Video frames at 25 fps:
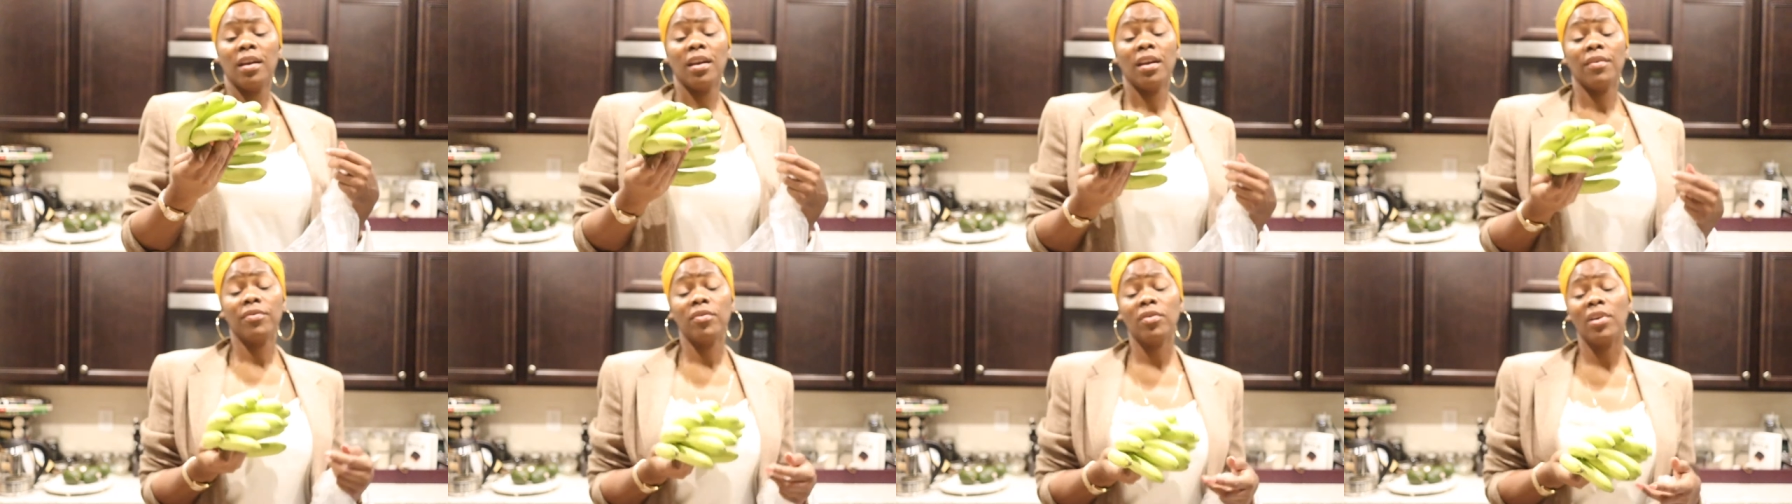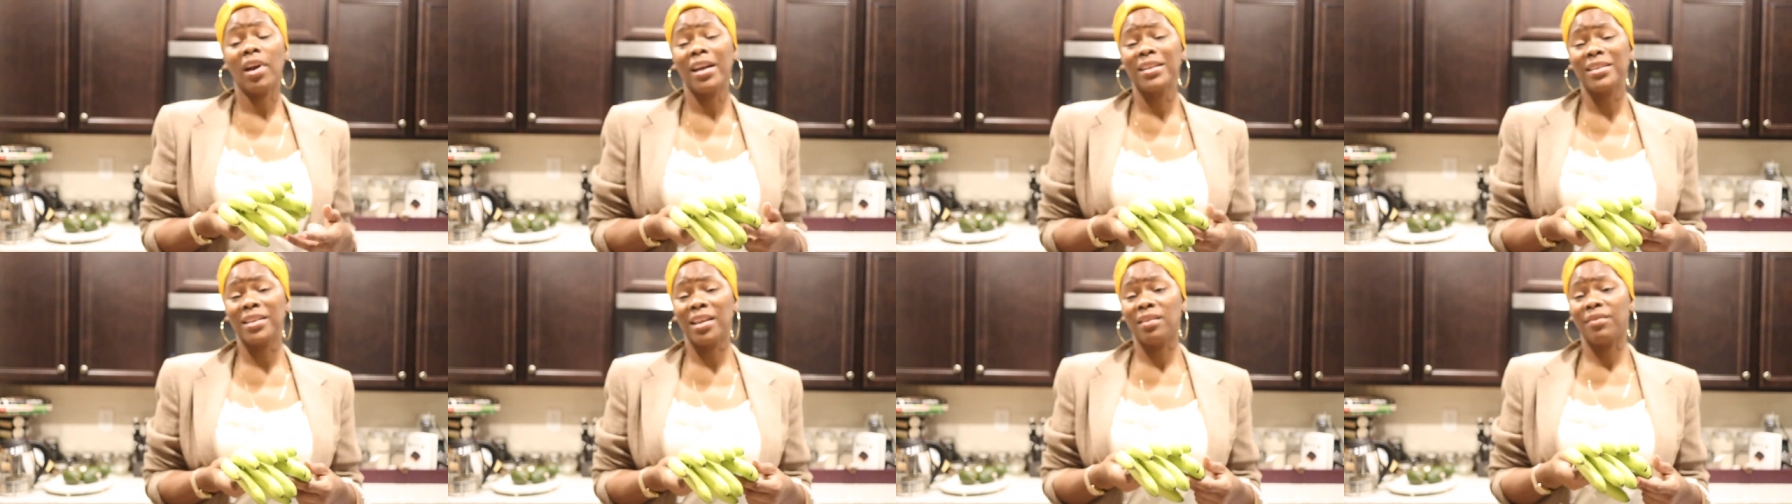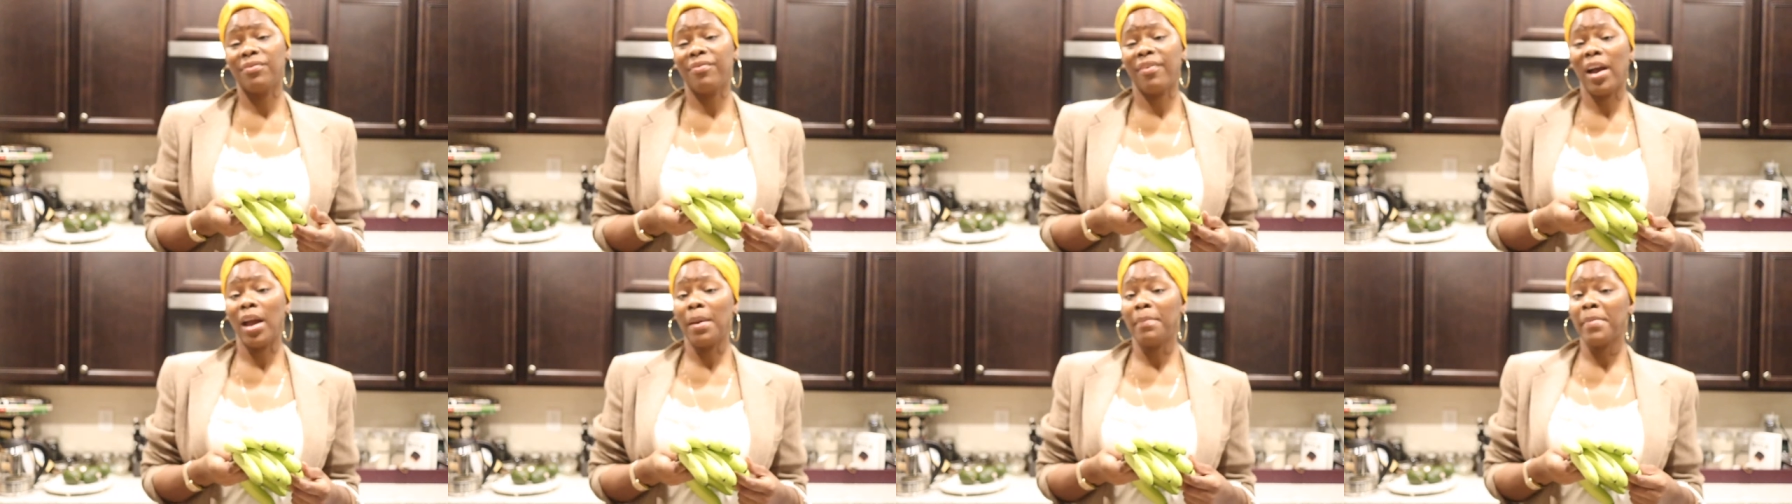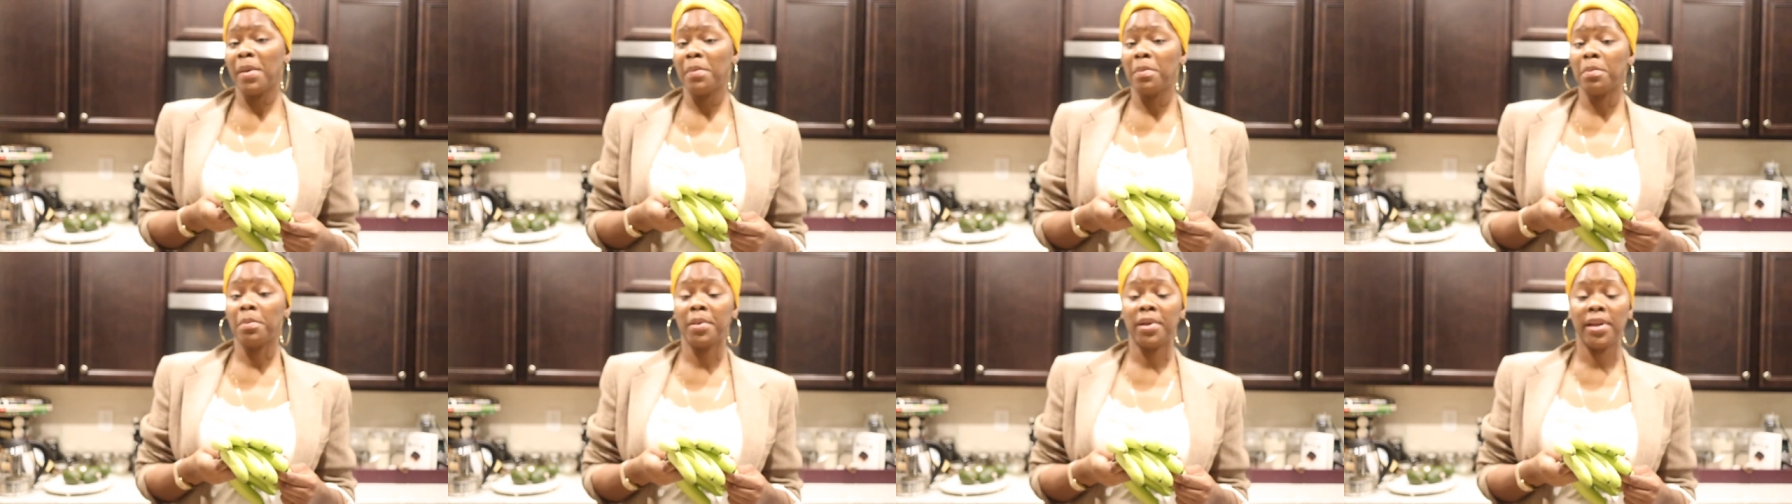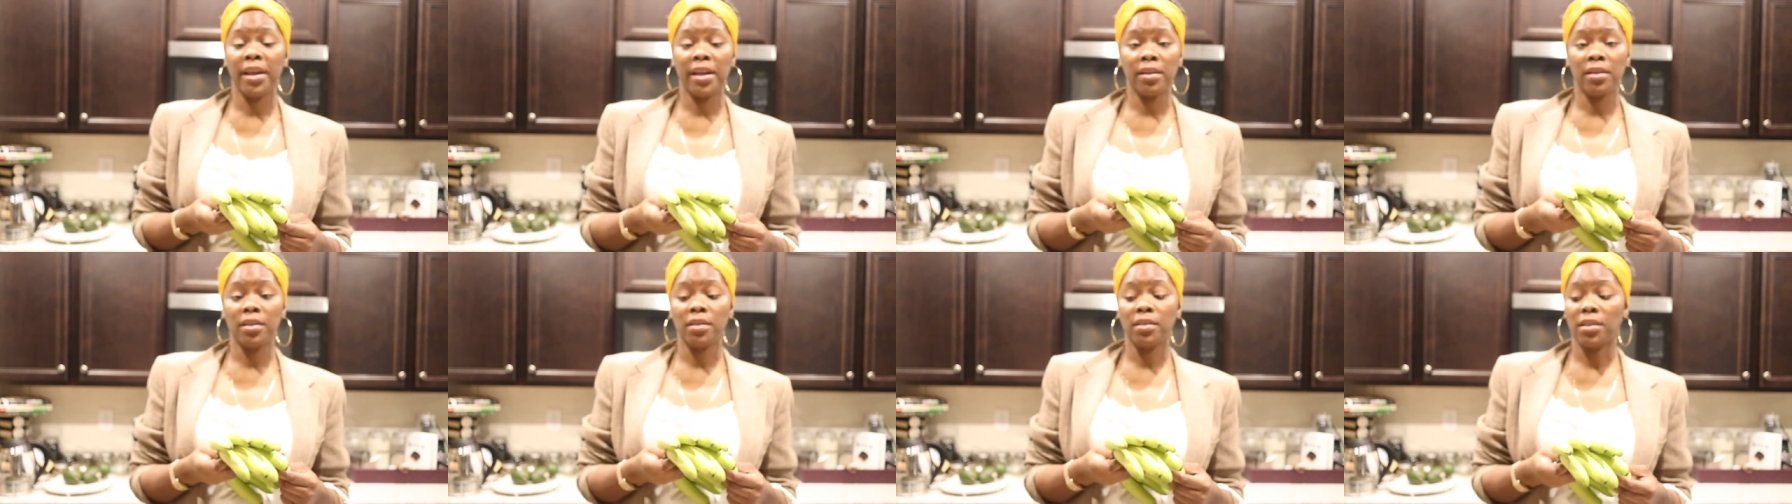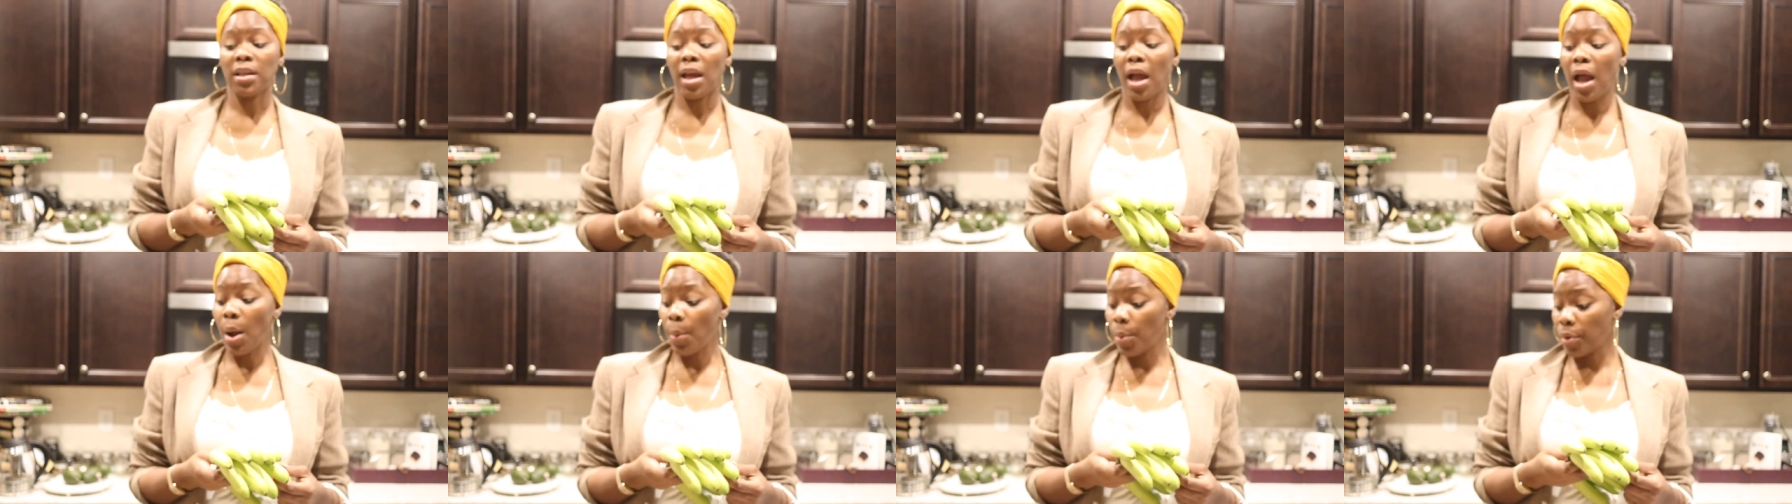If you guys can find baby bananas,
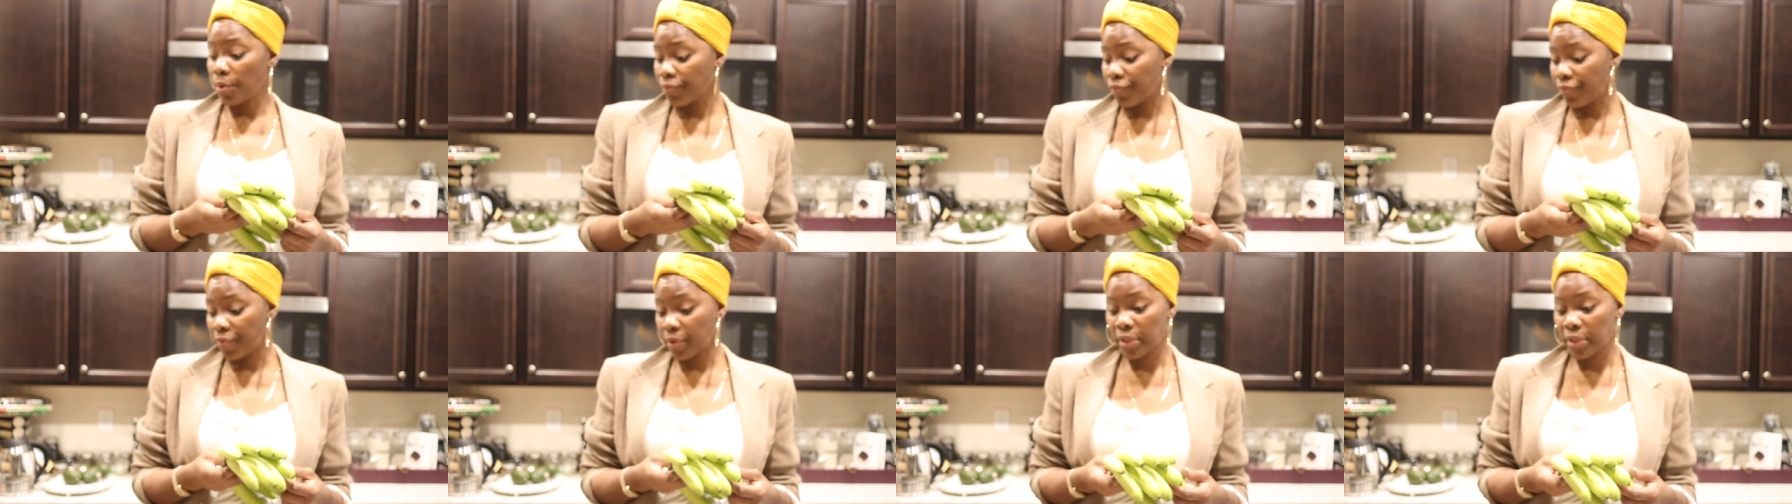I would